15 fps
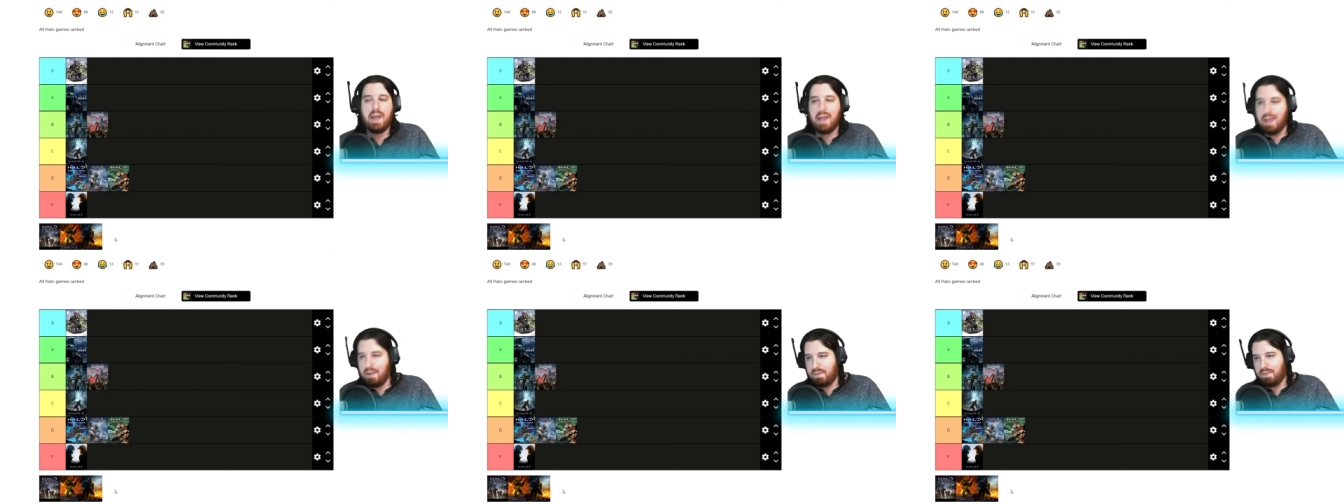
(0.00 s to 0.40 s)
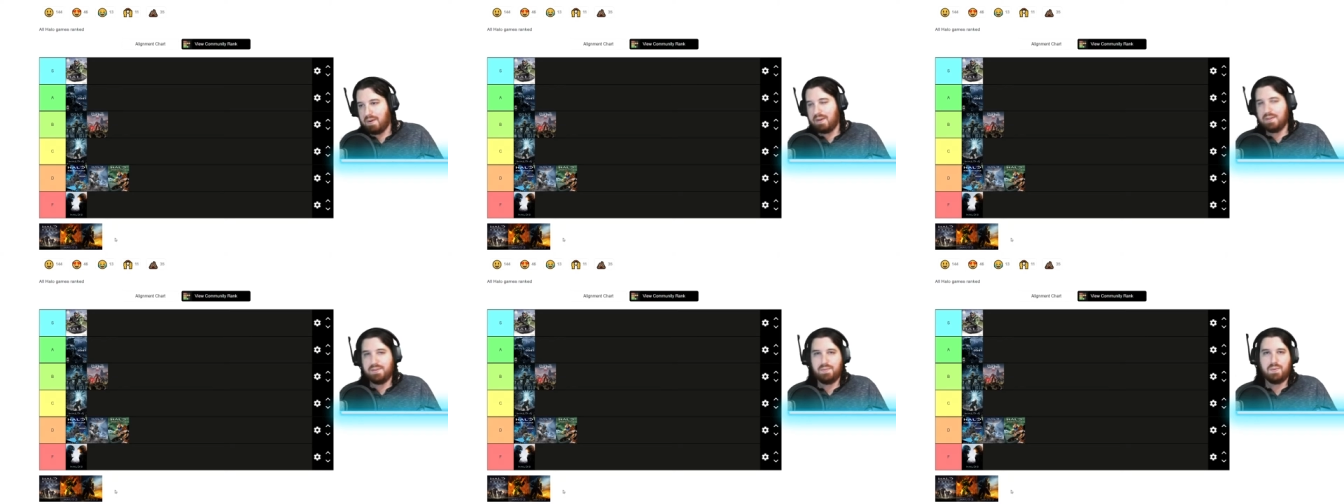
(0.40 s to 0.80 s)
It
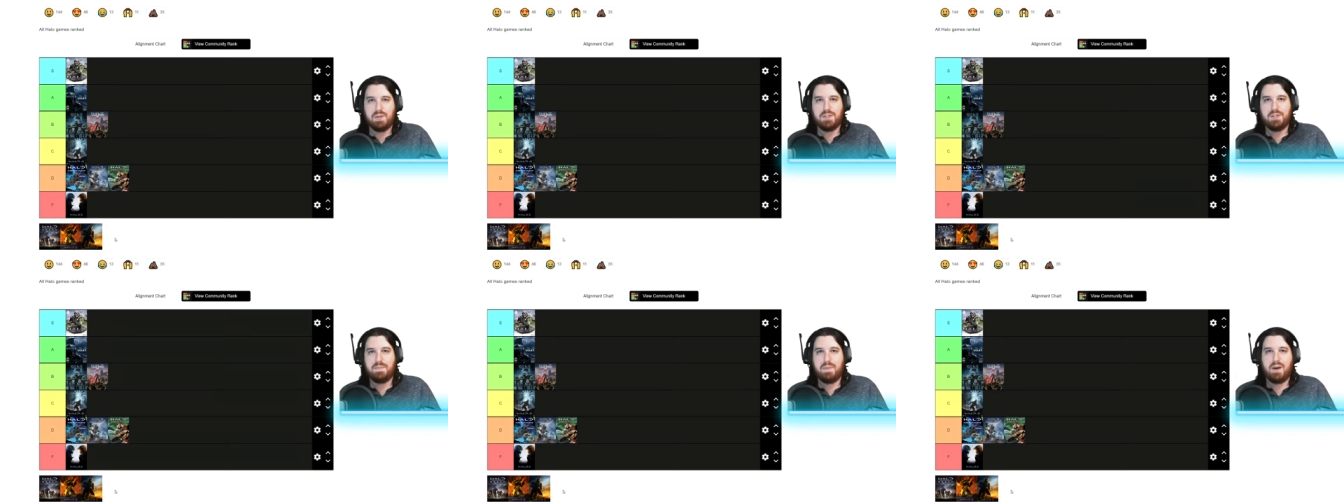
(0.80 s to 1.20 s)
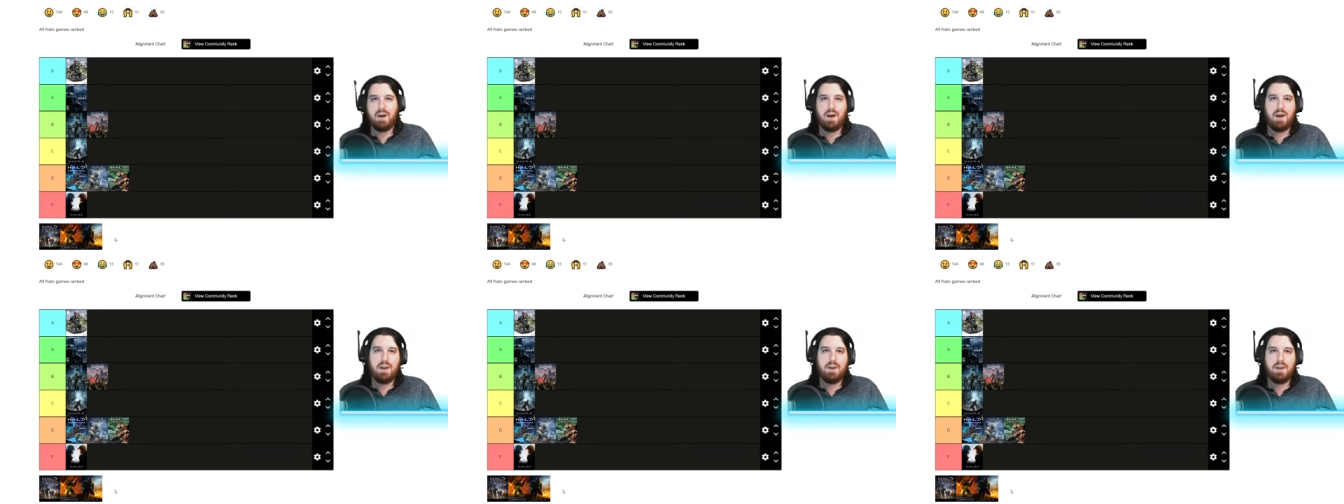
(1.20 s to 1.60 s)
was what
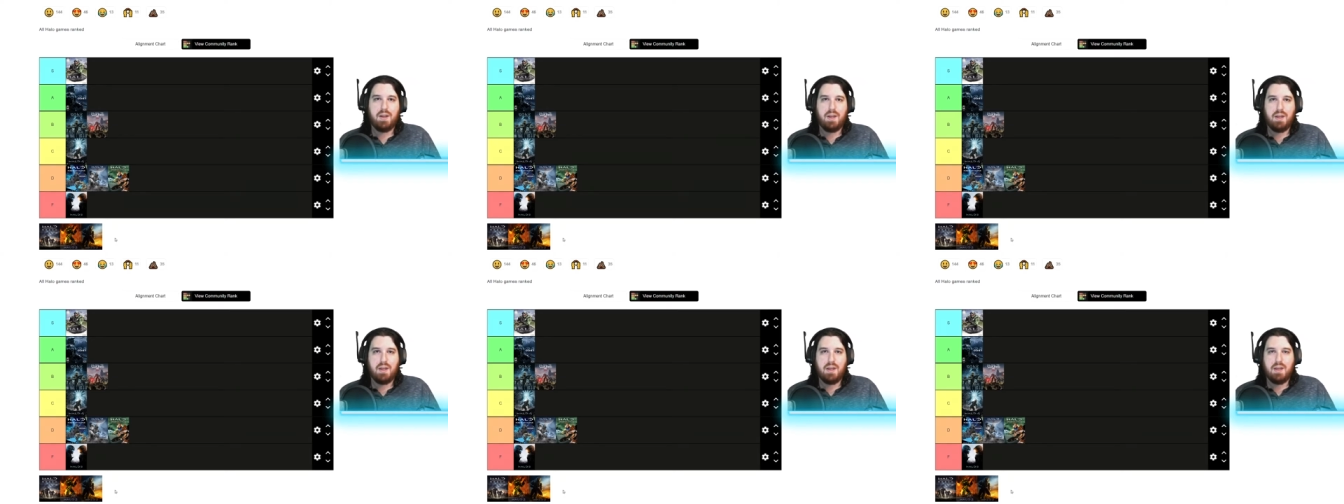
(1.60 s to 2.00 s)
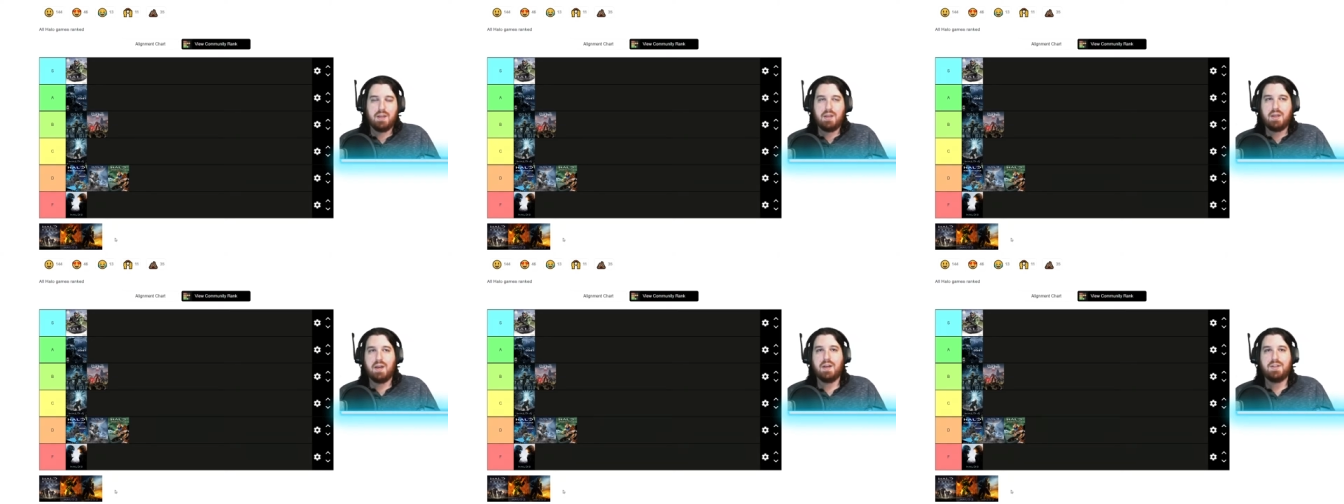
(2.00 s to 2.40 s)
spawned
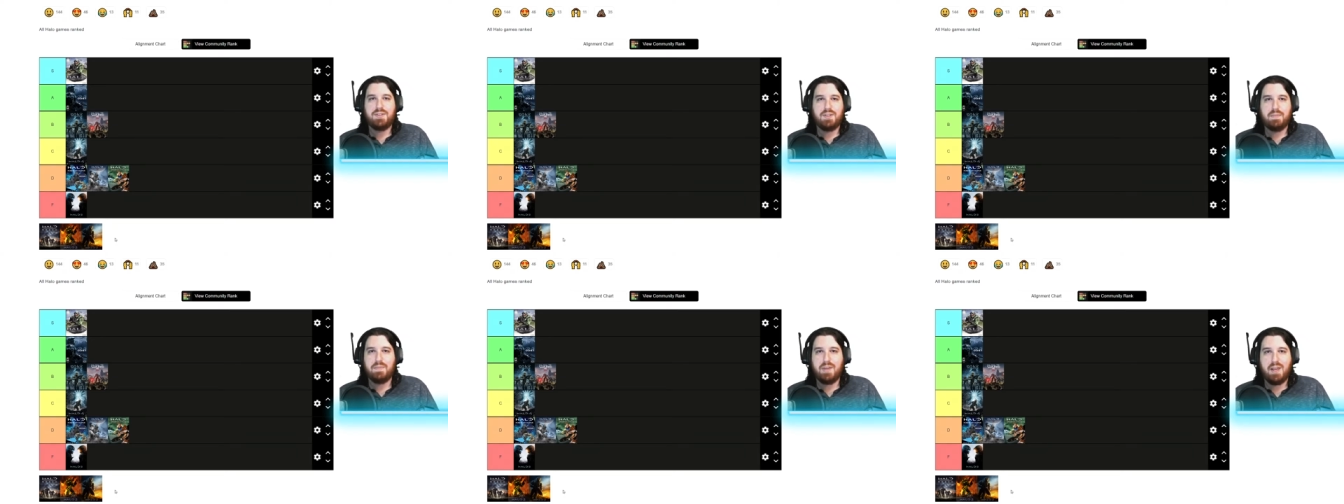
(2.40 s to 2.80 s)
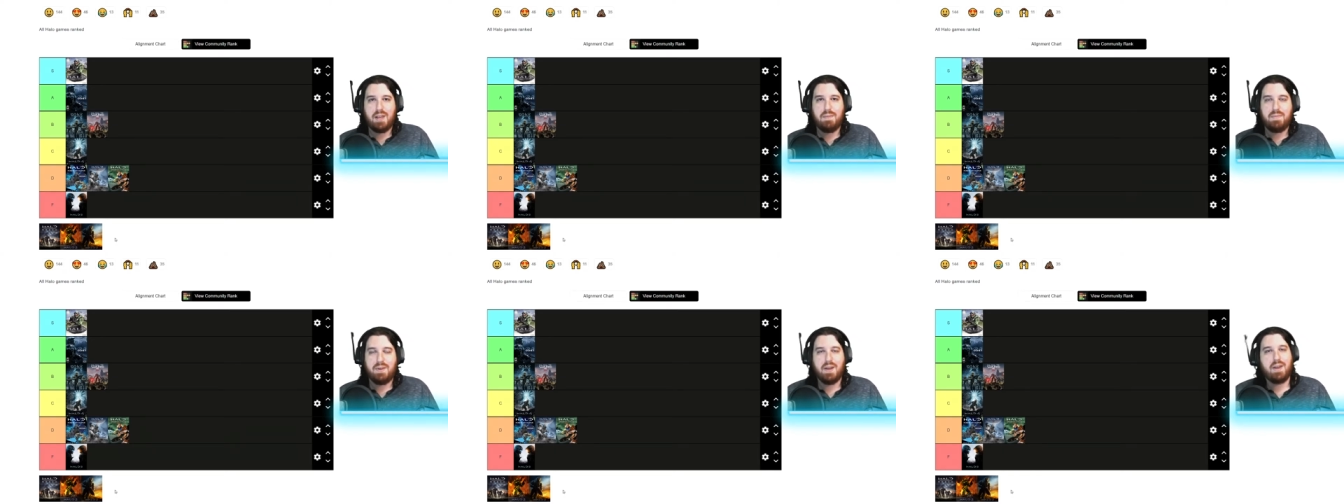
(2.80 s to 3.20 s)
custom
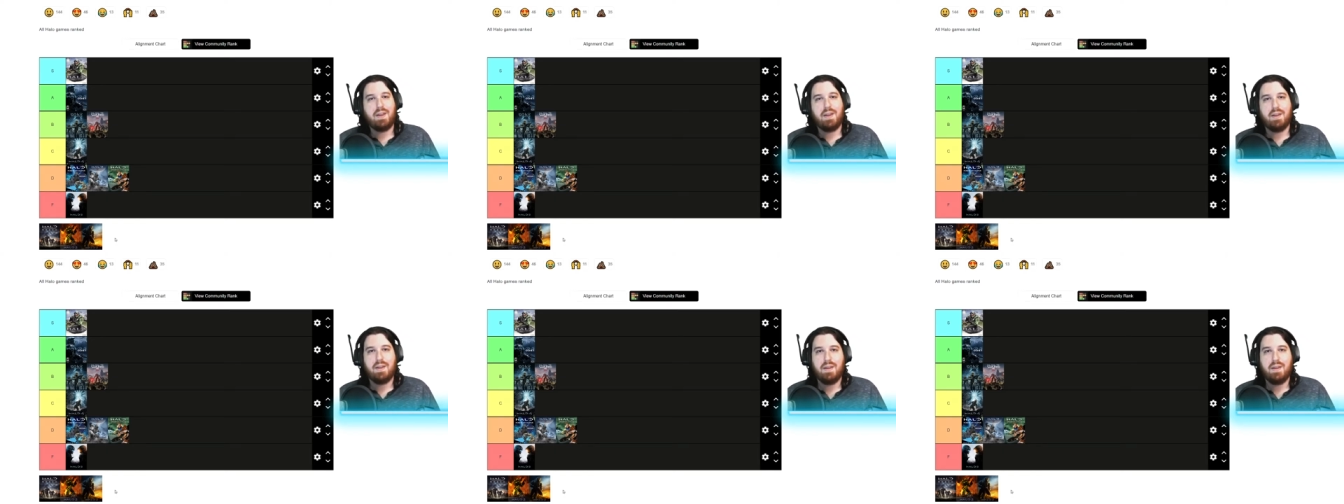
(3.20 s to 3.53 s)
game night.